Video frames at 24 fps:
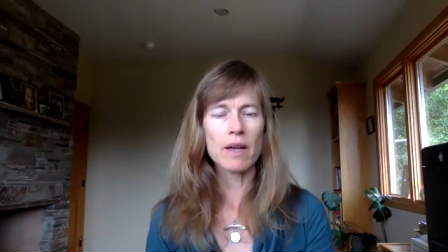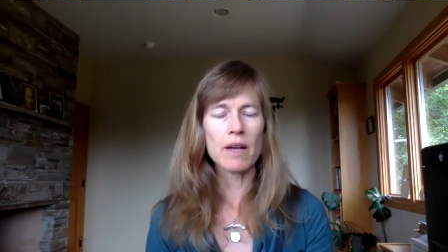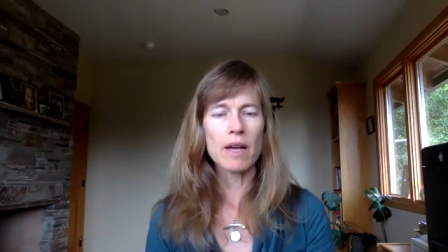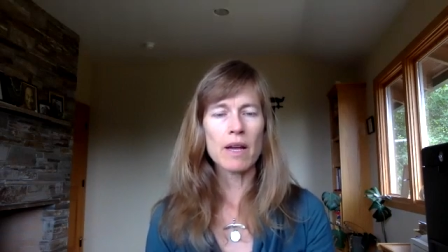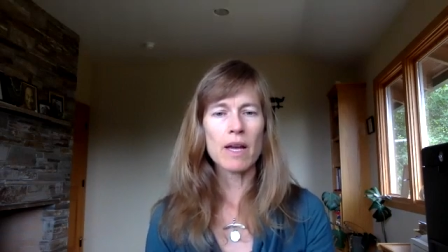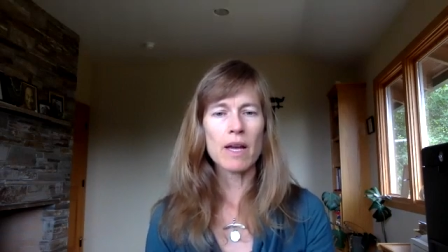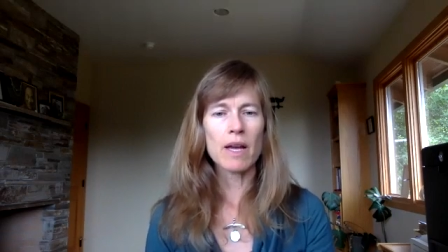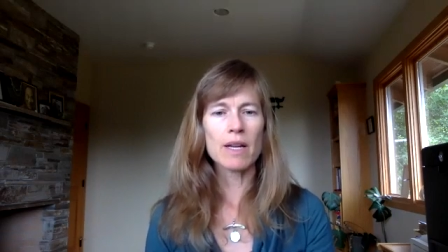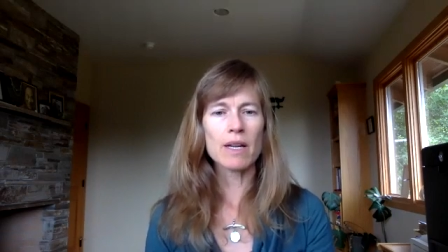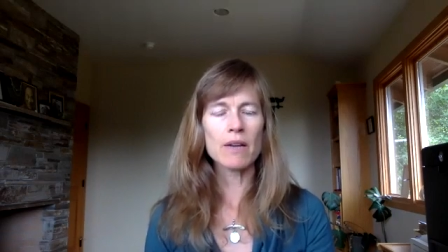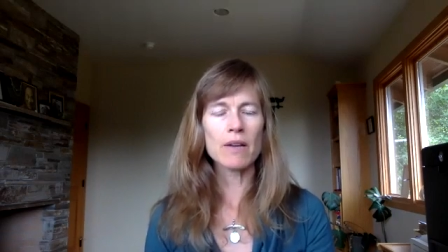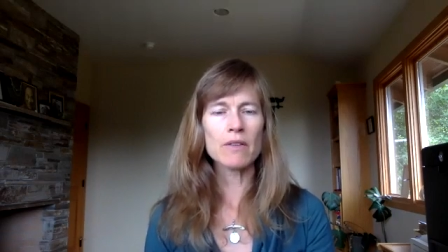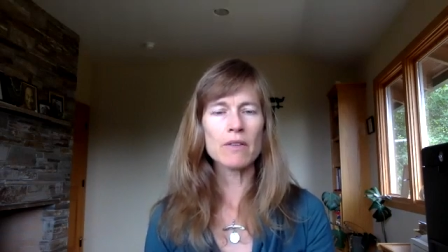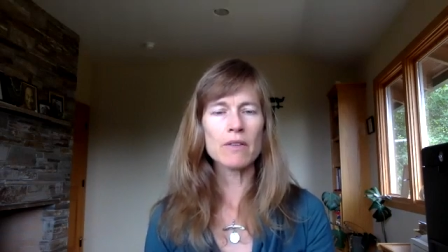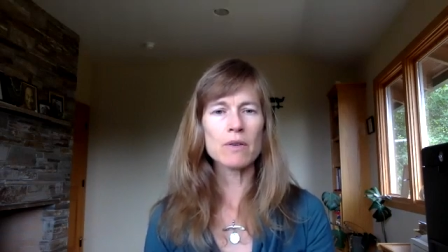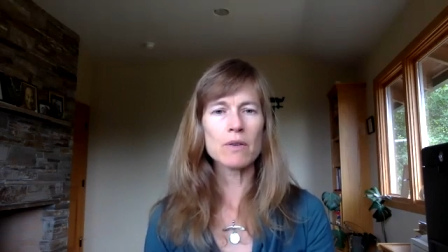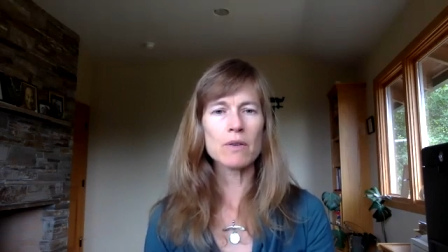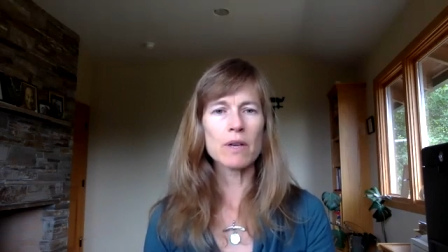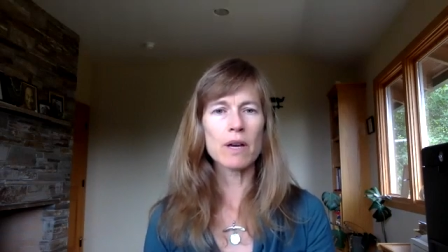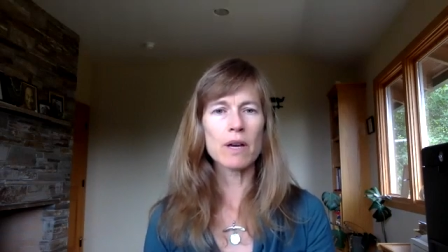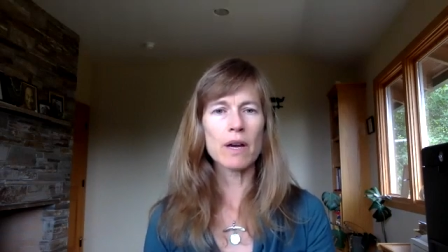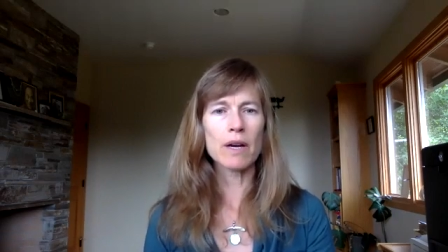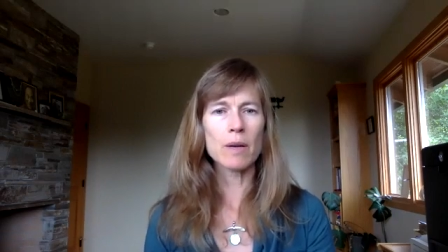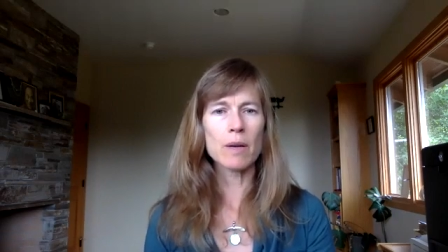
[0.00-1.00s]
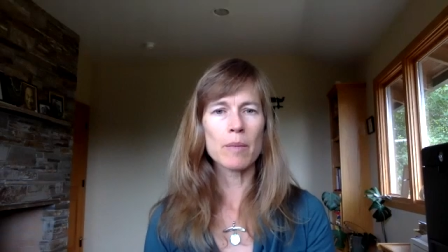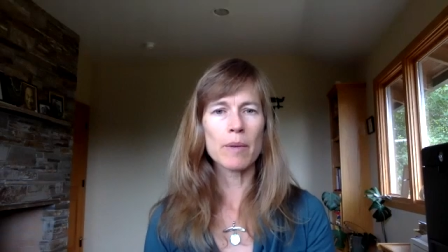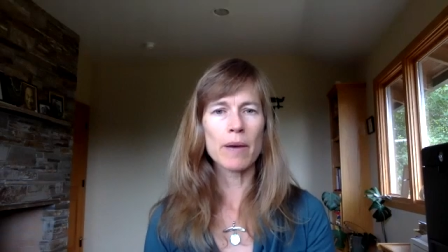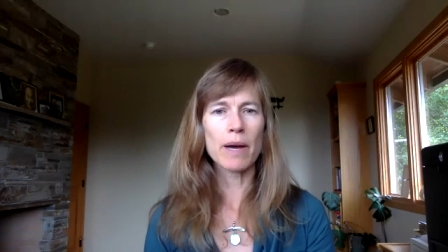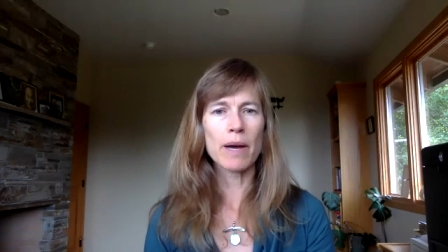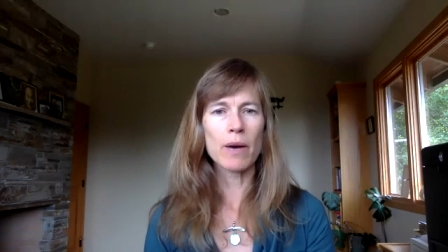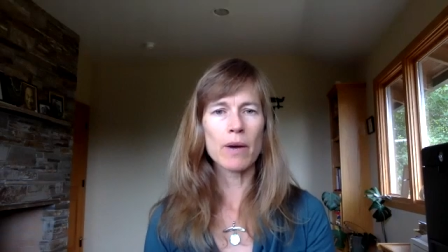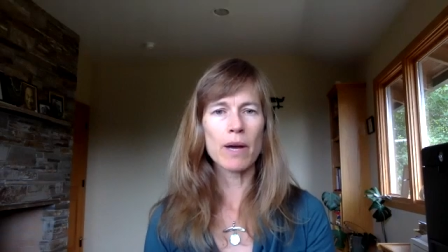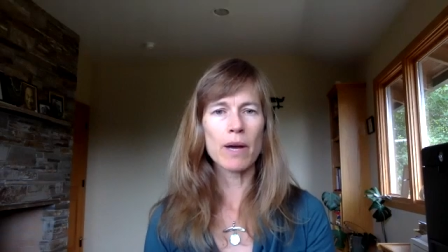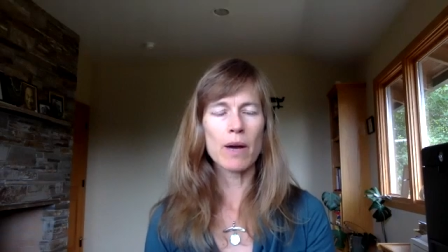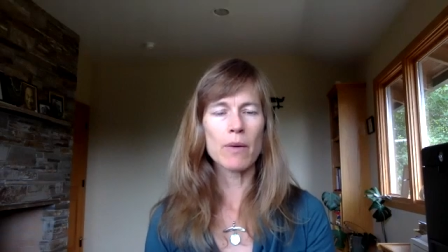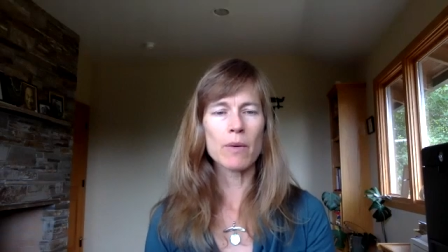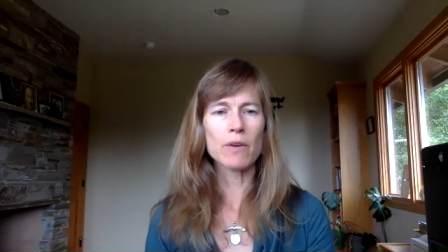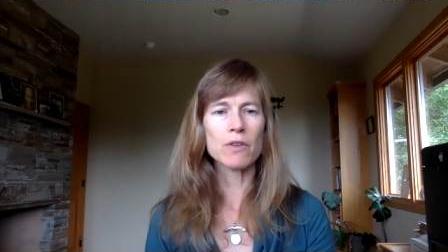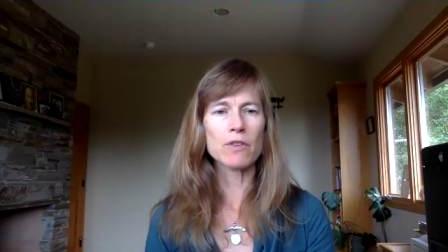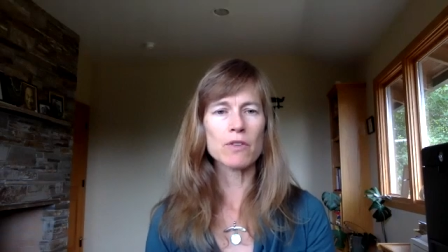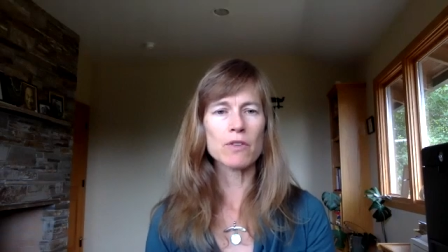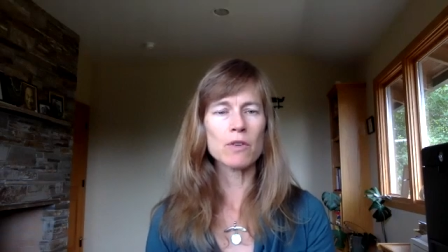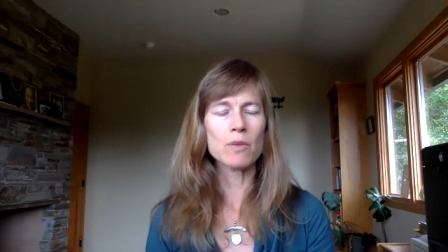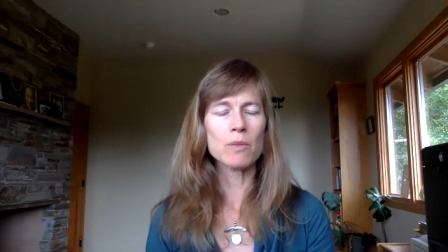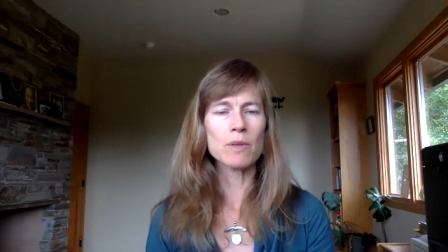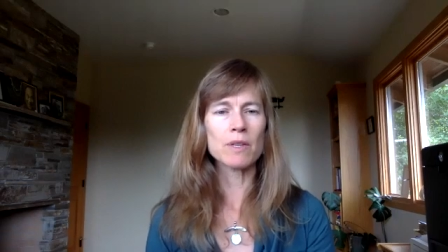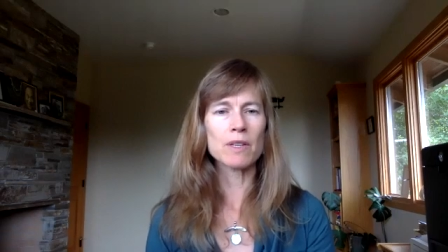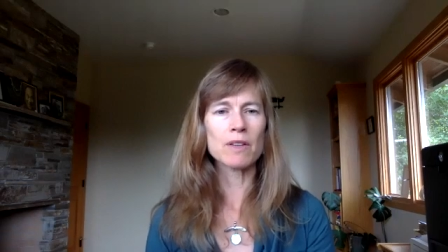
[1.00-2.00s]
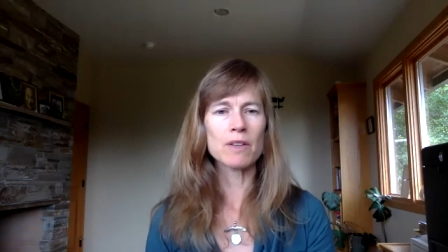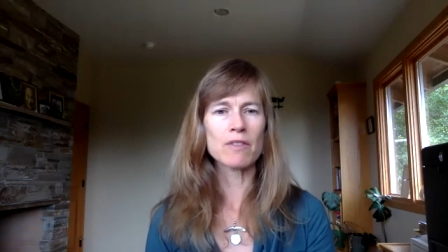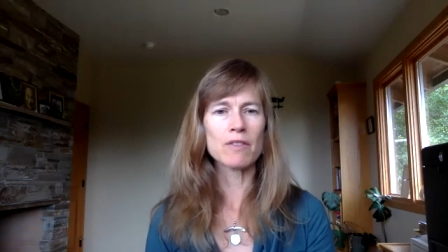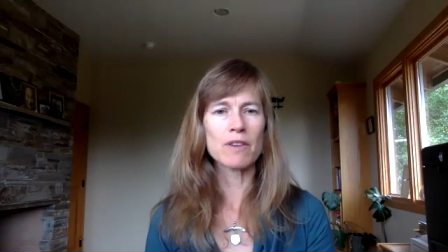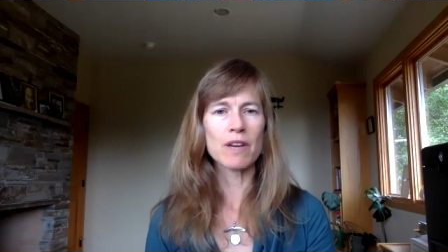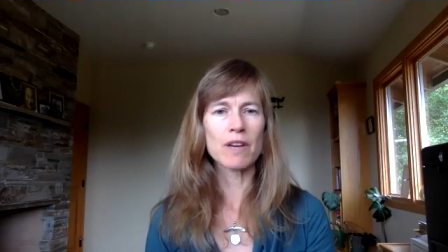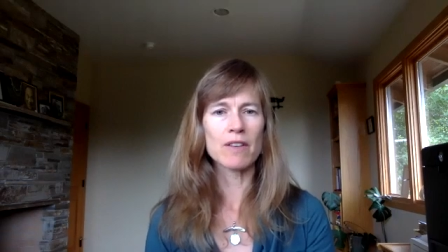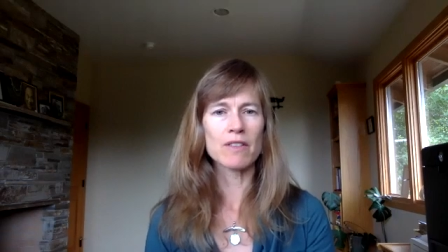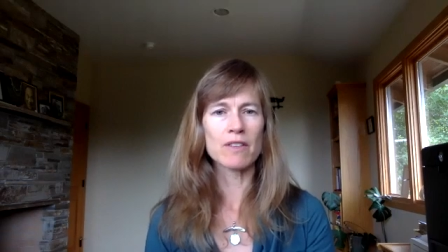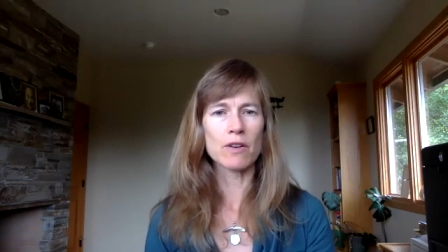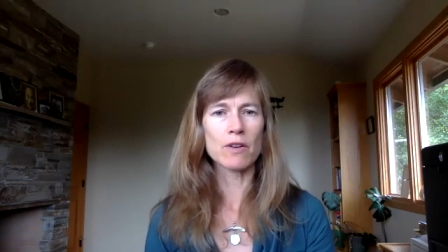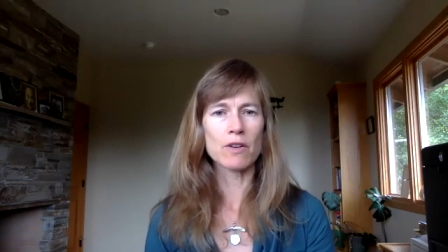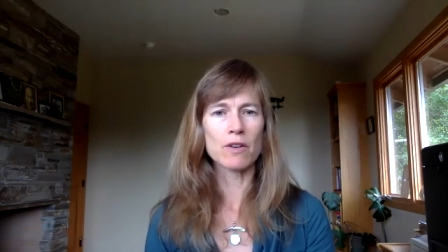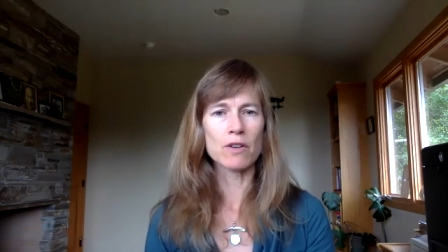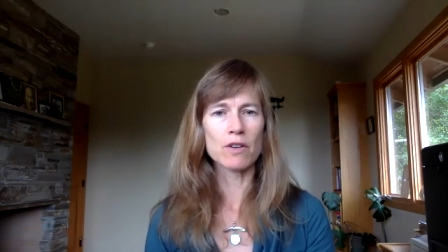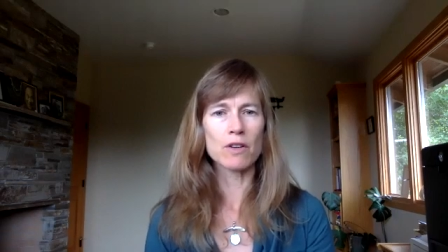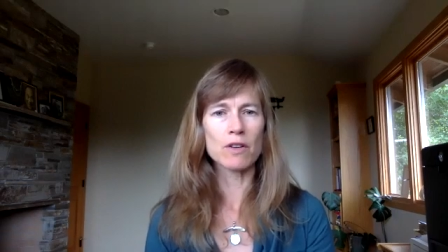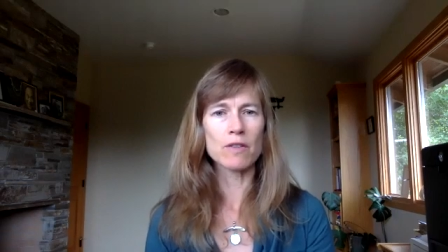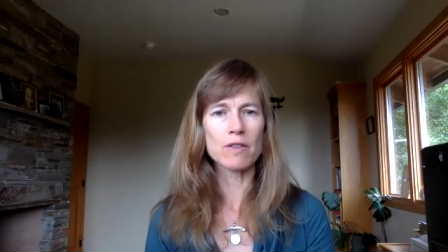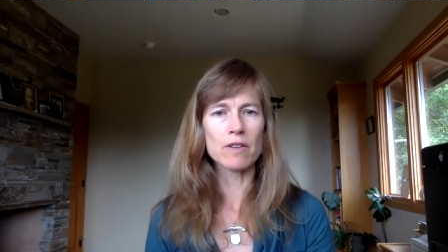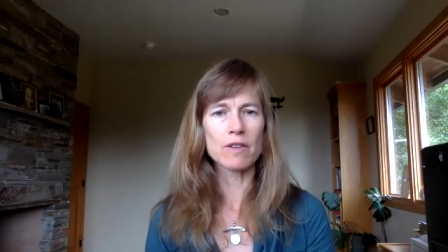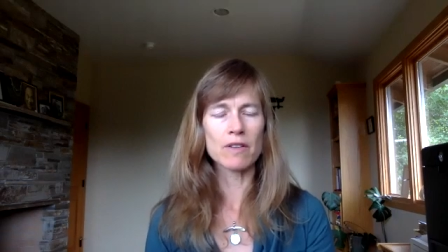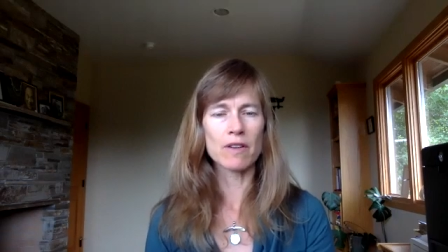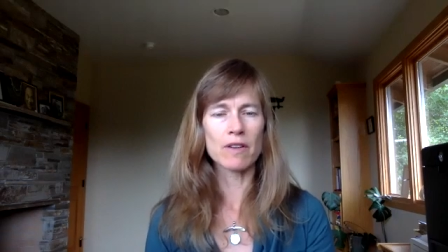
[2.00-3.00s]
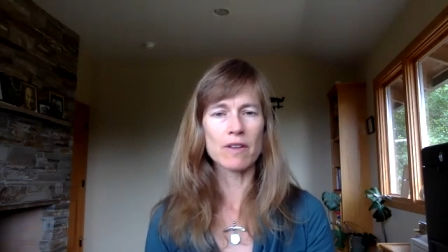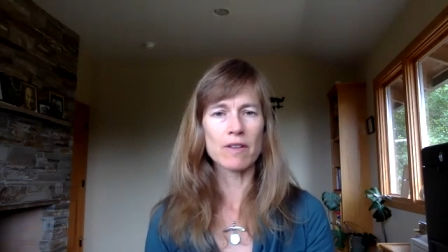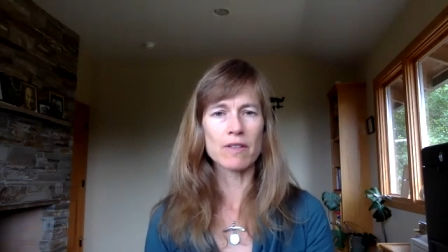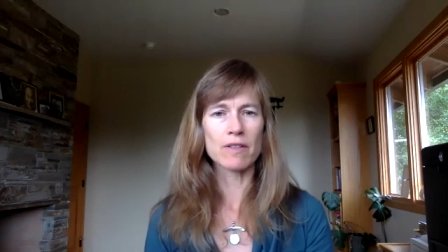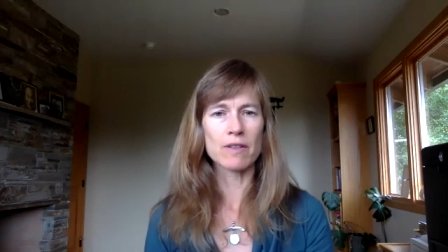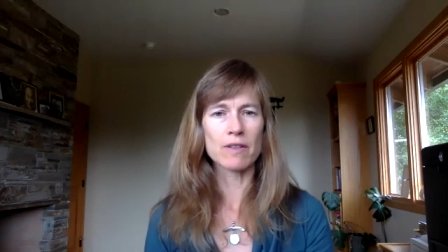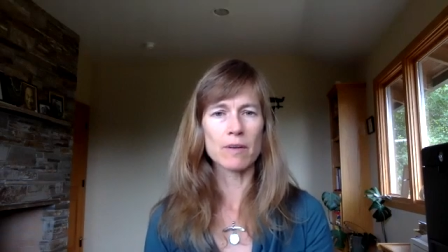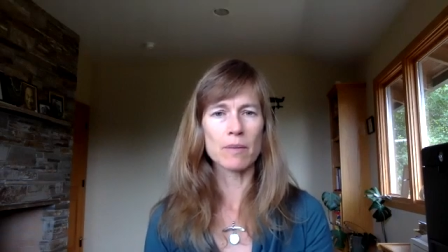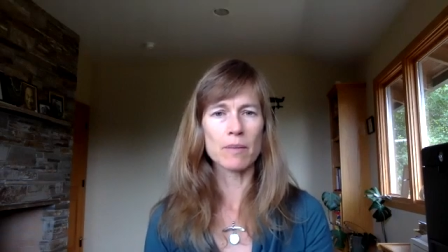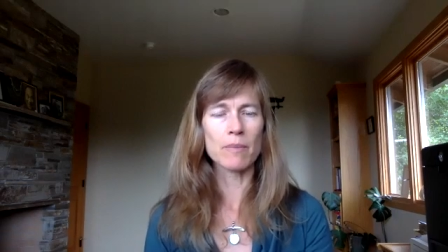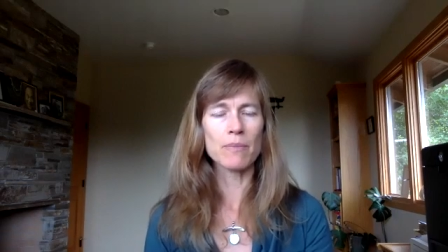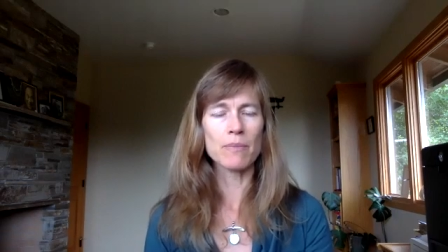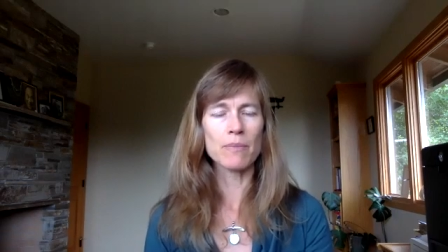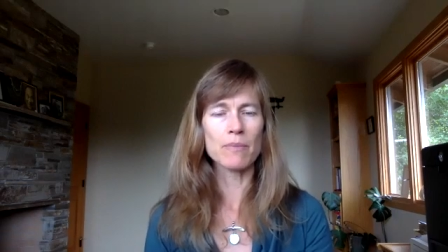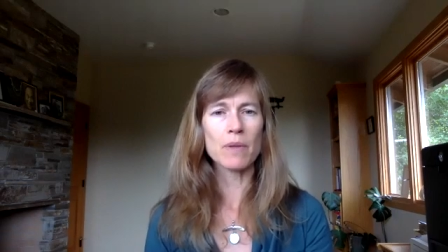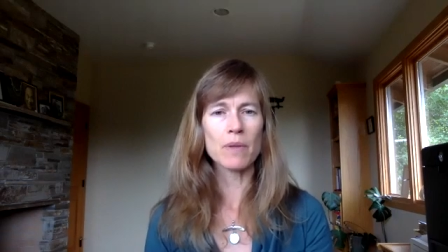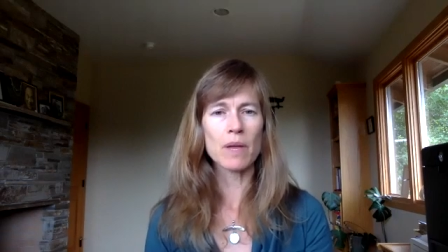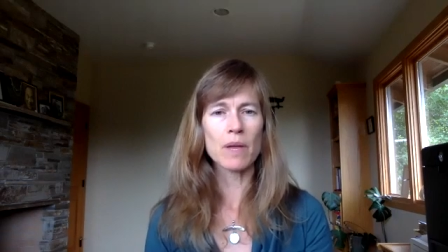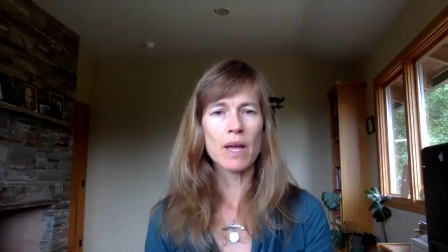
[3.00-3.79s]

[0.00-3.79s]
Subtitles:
and also talk about how attunement affects our nervous system